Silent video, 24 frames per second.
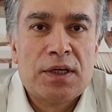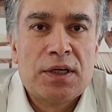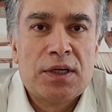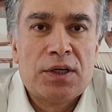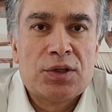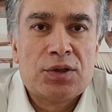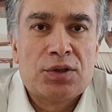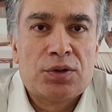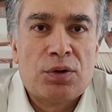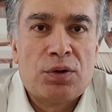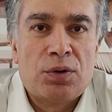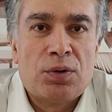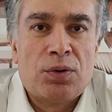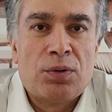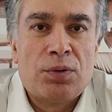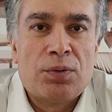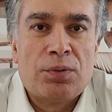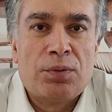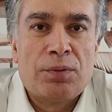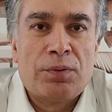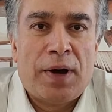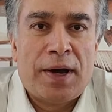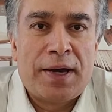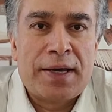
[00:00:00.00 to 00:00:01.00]

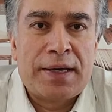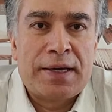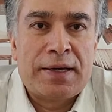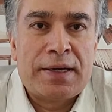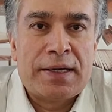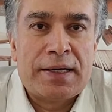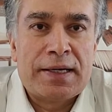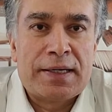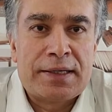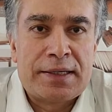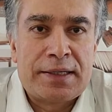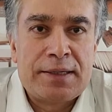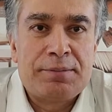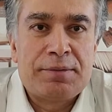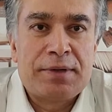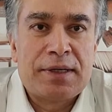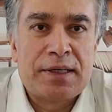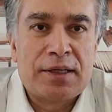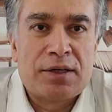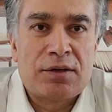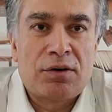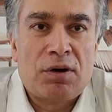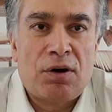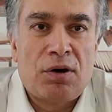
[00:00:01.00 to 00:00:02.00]
So I keep
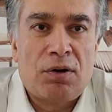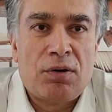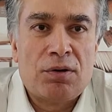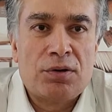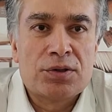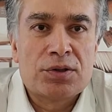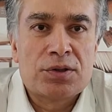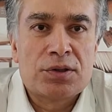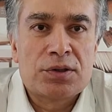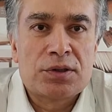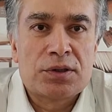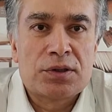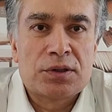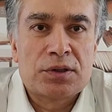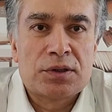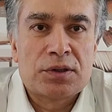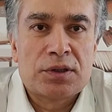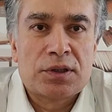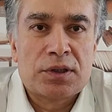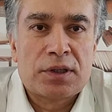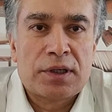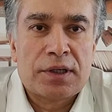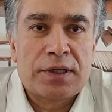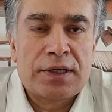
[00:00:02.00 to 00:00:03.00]
getting calls
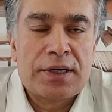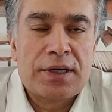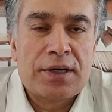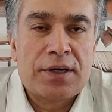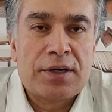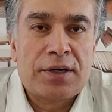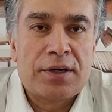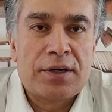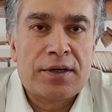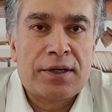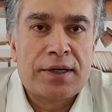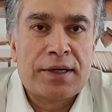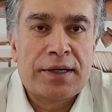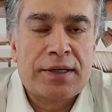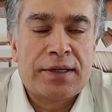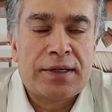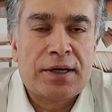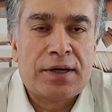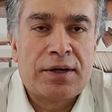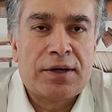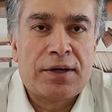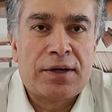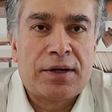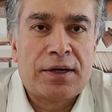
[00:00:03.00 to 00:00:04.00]
here,
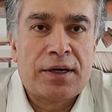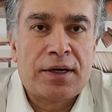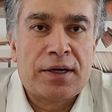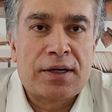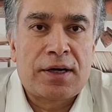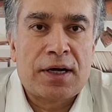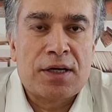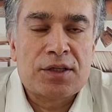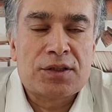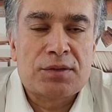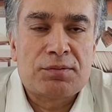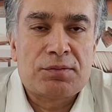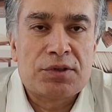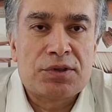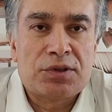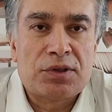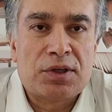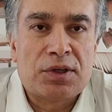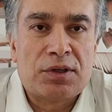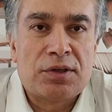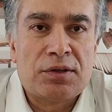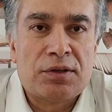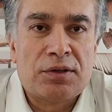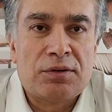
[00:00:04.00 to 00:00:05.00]
and customers
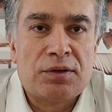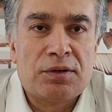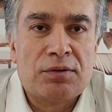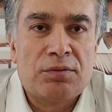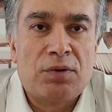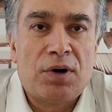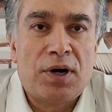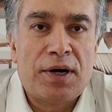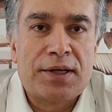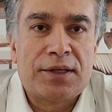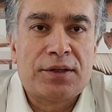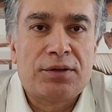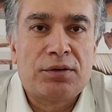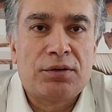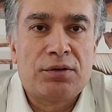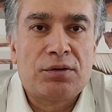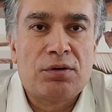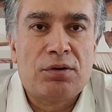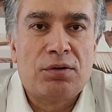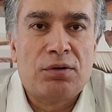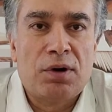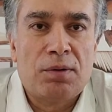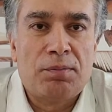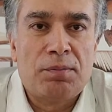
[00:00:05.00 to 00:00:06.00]
are wanting to
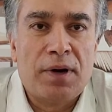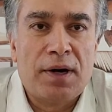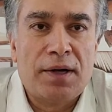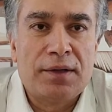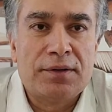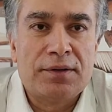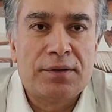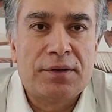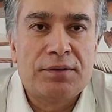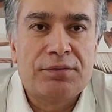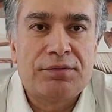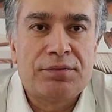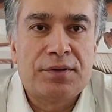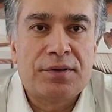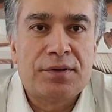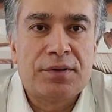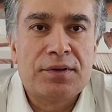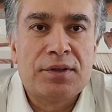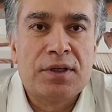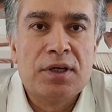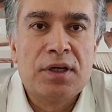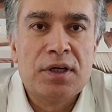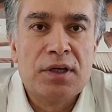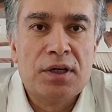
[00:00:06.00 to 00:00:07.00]
know about
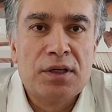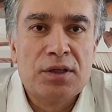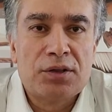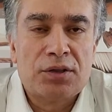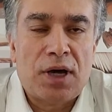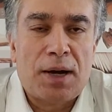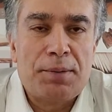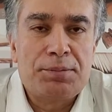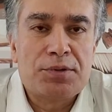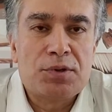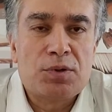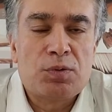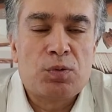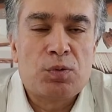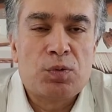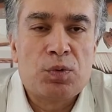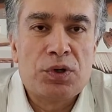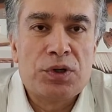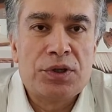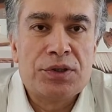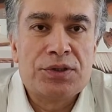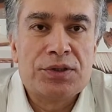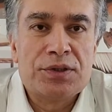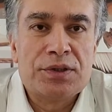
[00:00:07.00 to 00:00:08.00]
different types of
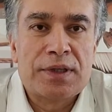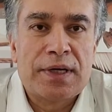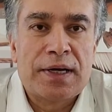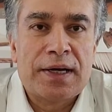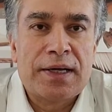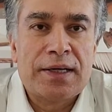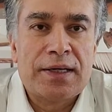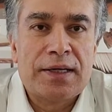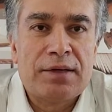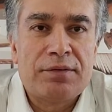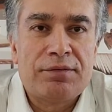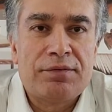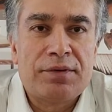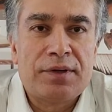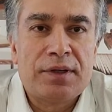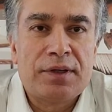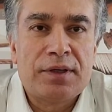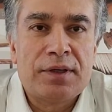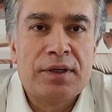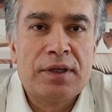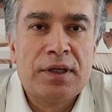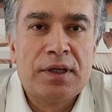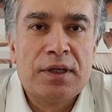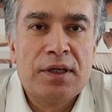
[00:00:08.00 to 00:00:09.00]
woods and
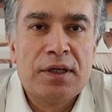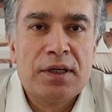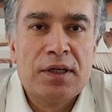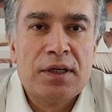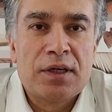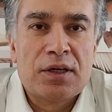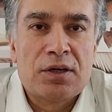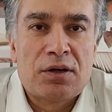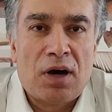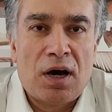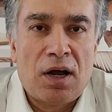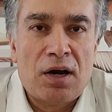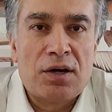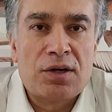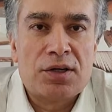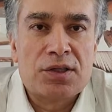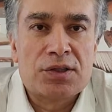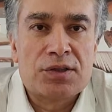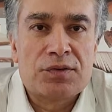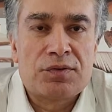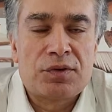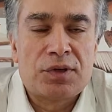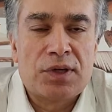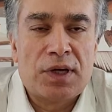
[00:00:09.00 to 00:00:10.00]
different
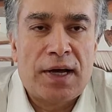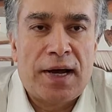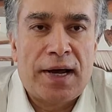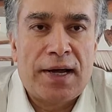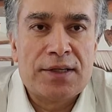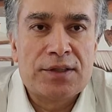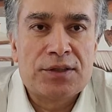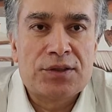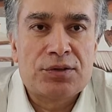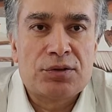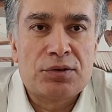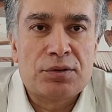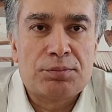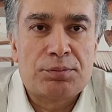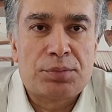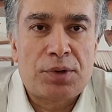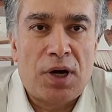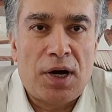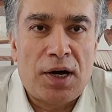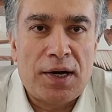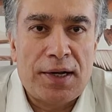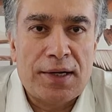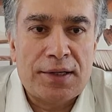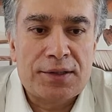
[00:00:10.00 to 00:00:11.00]
colors for the Handstone
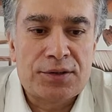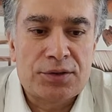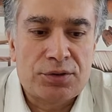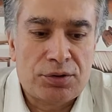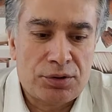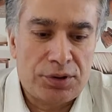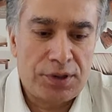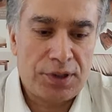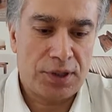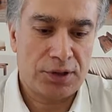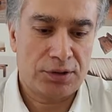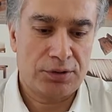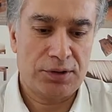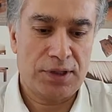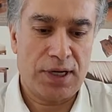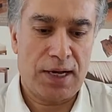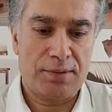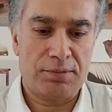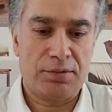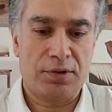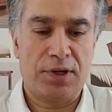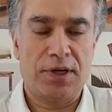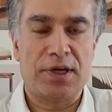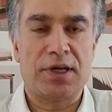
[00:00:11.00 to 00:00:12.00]
products. So here today
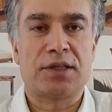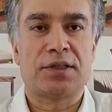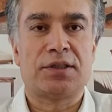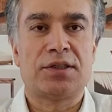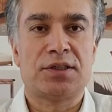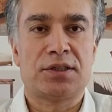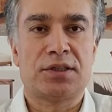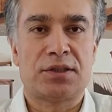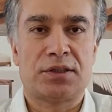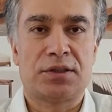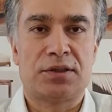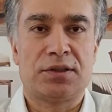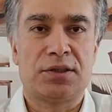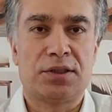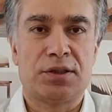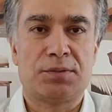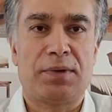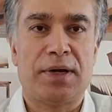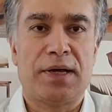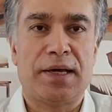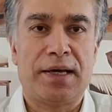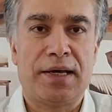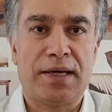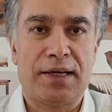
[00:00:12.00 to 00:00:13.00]
I'm going to
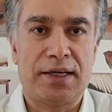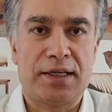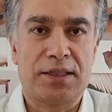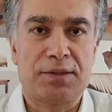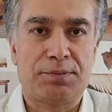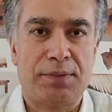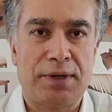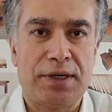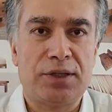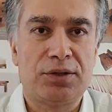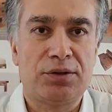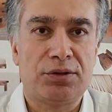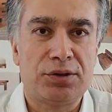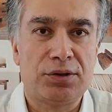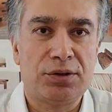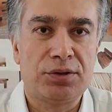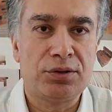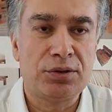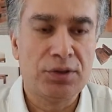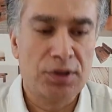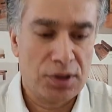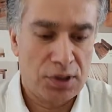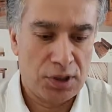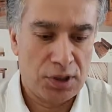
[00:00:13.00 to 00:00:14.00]
display and explain to you